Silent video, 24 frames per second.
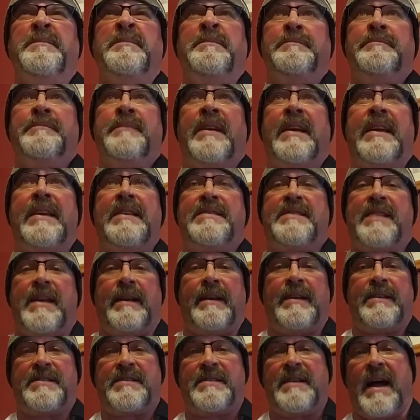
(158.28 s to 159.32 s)
he said
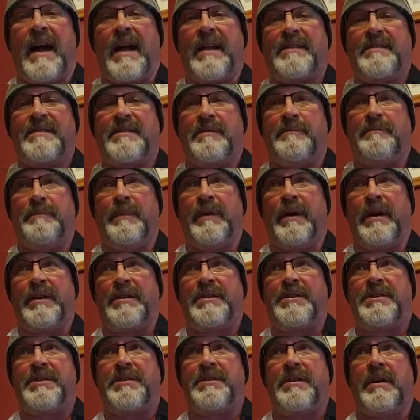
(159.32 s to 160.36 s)
it's not so
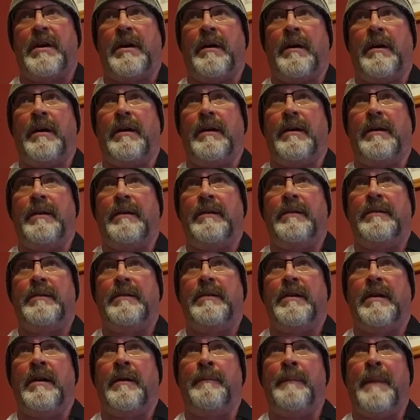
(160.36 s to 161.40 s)
much
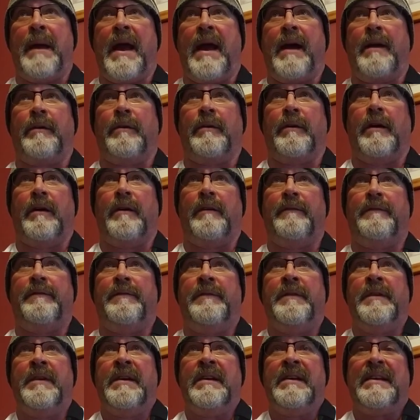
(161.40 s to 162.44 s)
a matter
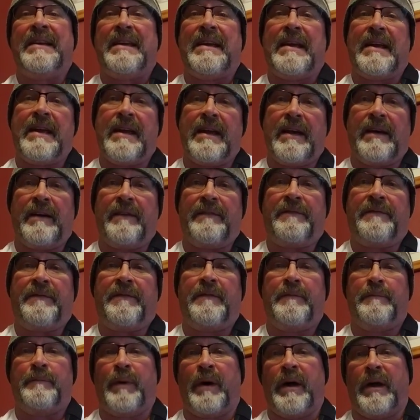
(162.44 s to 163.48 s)
of if,
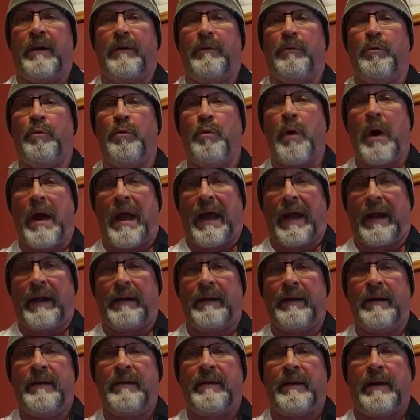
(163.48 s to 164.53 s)
but
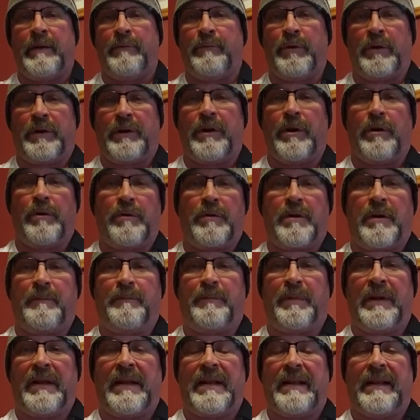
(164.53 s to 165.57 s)
when it would go
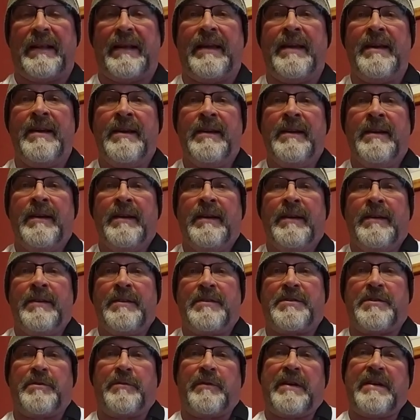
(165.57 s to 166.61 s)
completely.
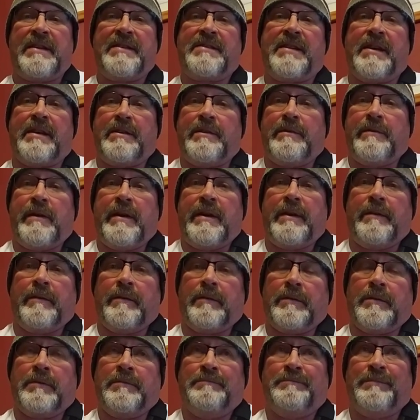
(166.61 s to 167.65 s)
So he said you
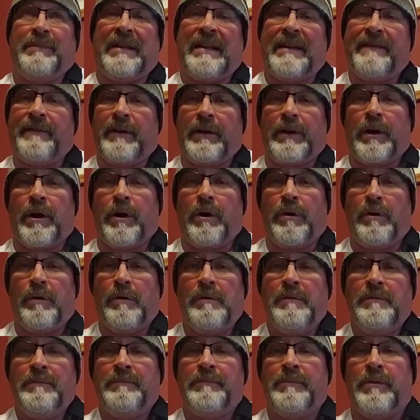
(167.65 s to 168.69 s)
either leave it
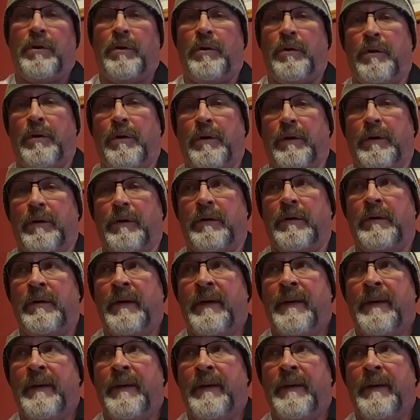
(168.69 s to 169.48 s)
go or